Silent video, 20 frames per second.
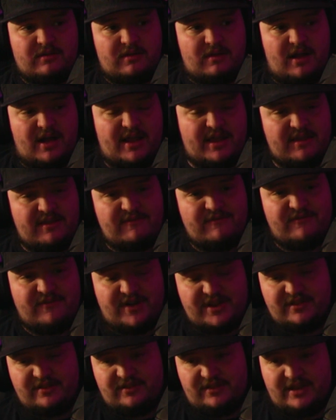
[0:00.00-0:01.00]
I can
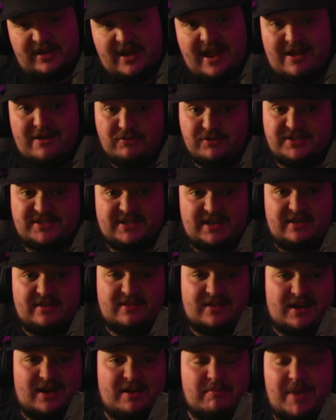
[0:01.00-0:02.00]
finally now say
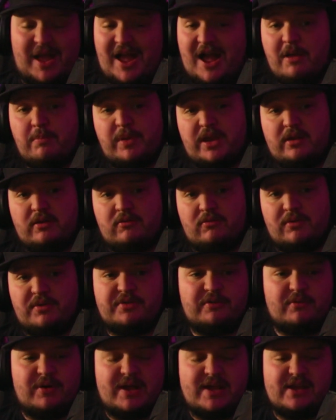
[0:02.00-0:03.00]
that I am happy with
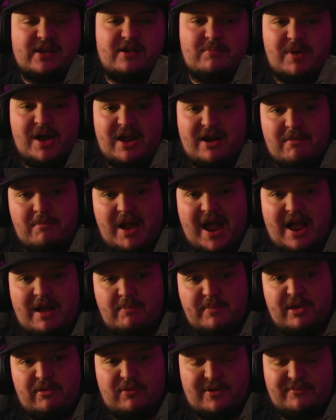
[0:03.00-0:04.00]
who I am and I'm
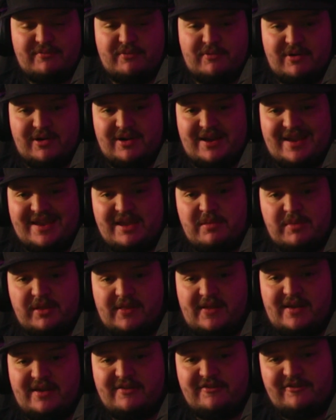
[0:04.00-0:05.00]
happy with where I am in
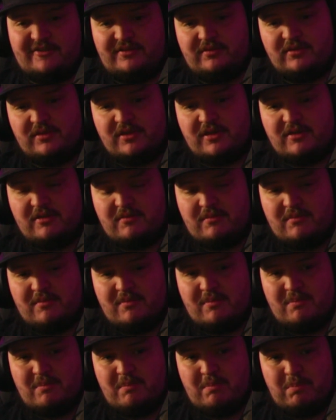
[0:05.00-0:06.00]
life.
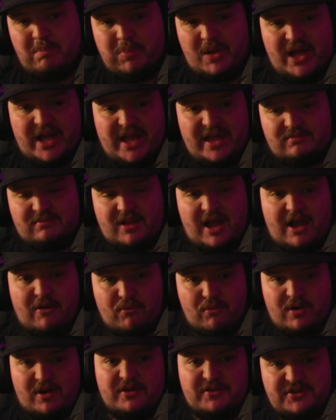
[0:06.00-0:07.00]
But I
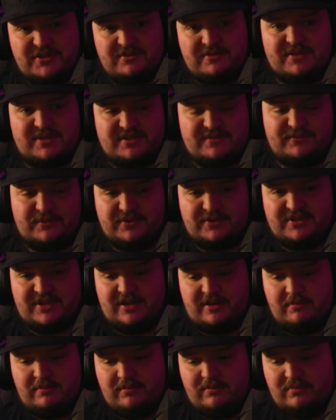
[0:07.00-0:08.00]
want to do this full
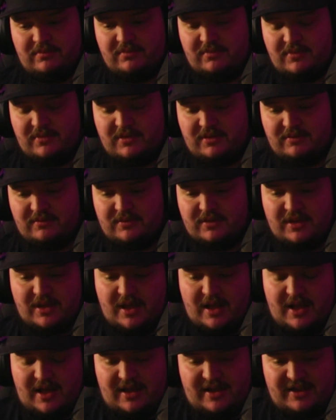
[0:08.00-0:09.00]
time.
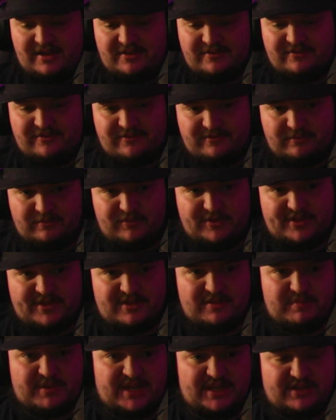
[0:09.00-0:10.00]
I've, within
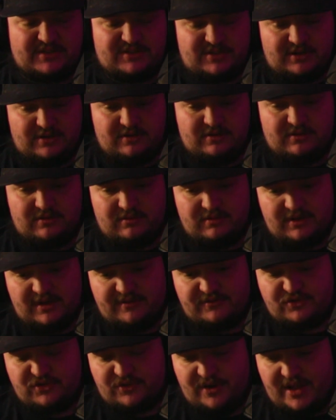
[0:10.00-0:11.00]
the past year,
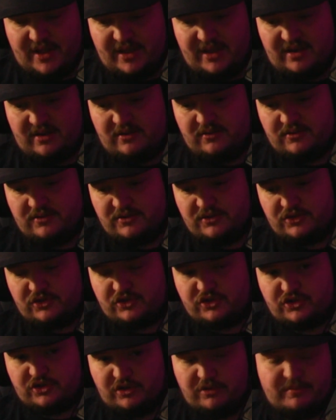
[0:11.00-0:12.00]
have tried
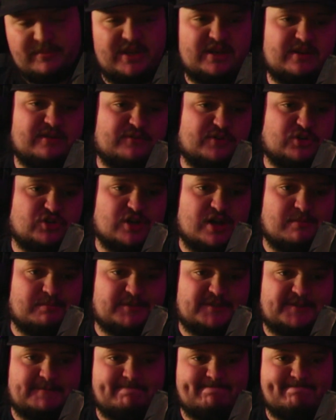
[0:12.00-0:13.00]
so many different jobs.